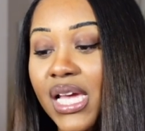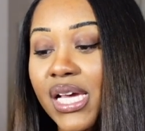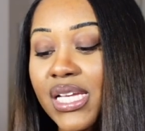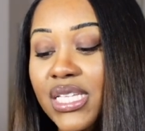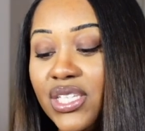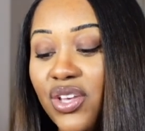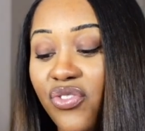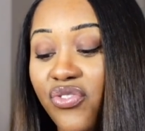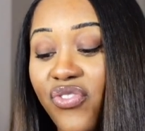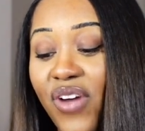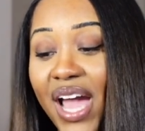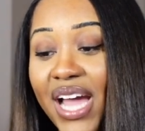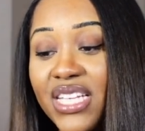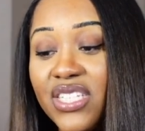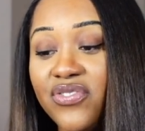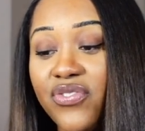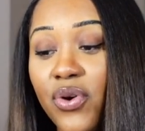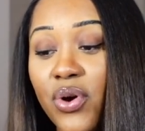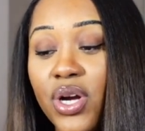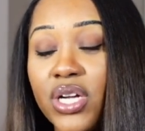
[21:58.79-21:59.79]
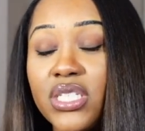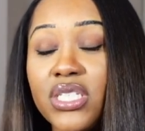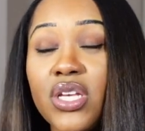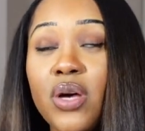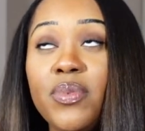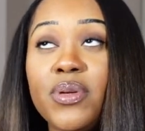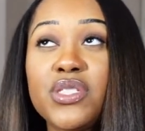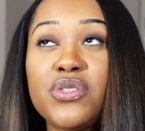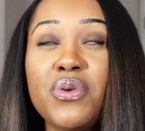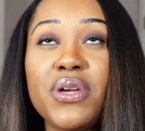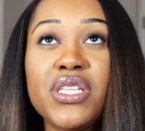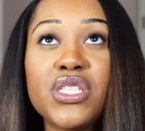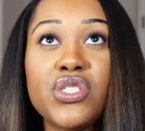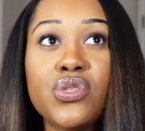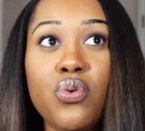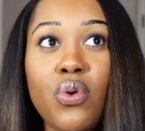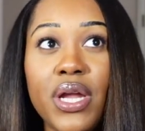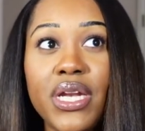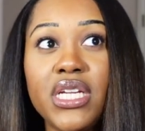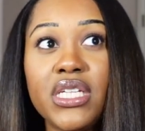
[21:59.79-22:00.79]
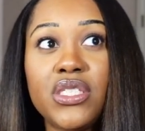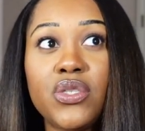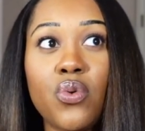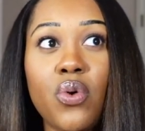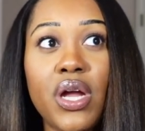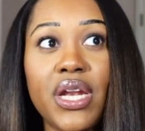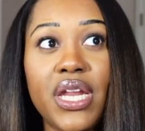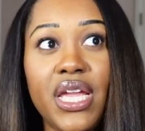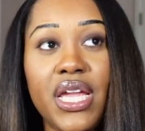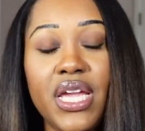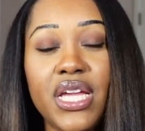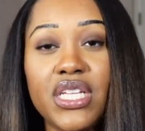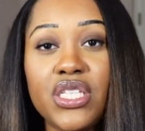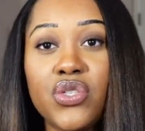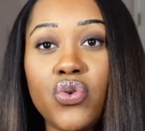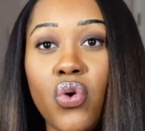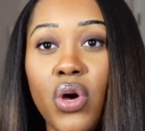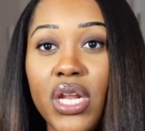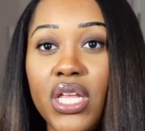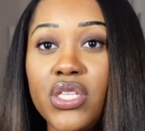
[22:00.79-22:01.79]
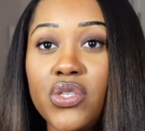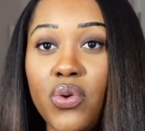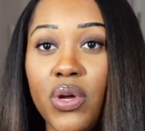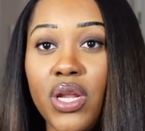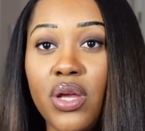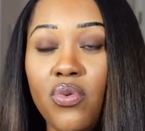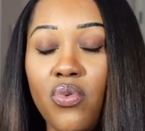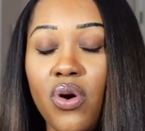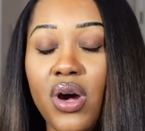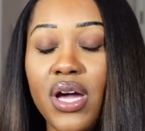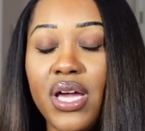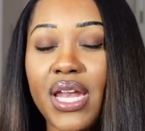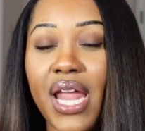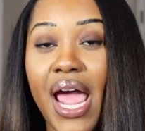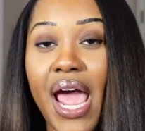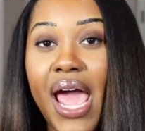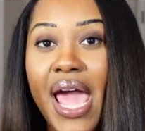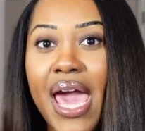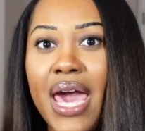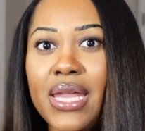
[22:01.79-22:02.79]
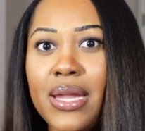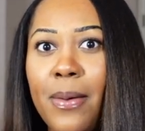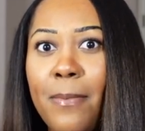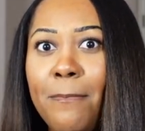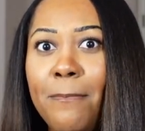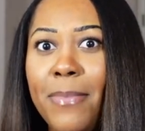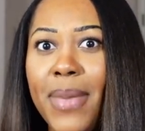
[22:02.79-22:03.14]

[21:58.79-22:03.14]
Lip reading: So fast forward, so between 2020 and 2021, I had a